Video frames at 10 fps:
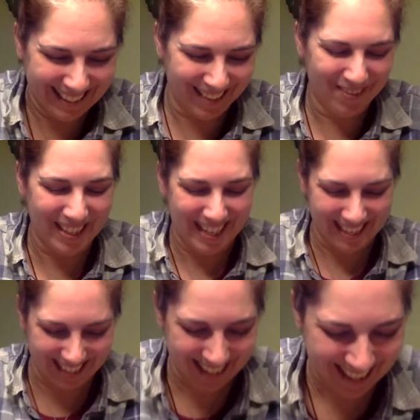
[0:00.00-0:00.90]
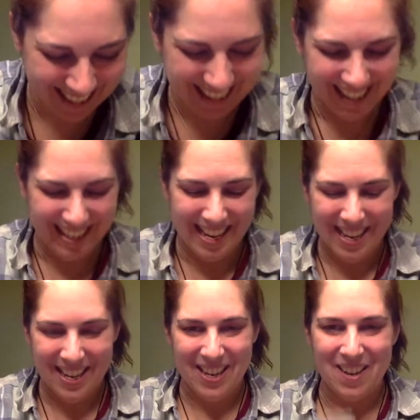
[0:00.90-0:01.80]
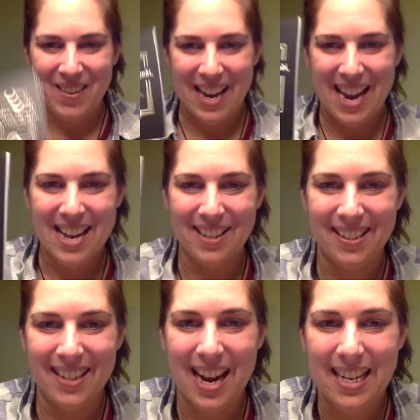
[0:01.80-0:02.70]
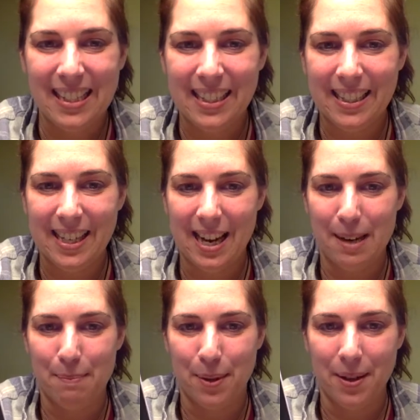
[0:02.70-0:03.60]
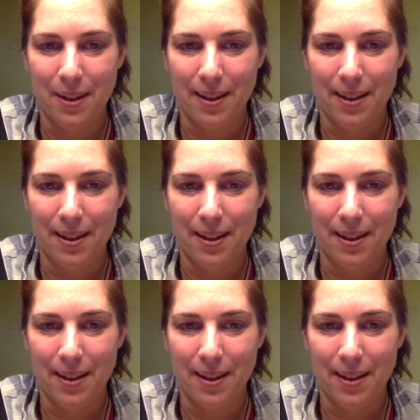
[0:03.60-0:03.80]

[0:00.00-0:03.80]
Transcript: I'm really excited. Okay, there's a tiny little guidebook,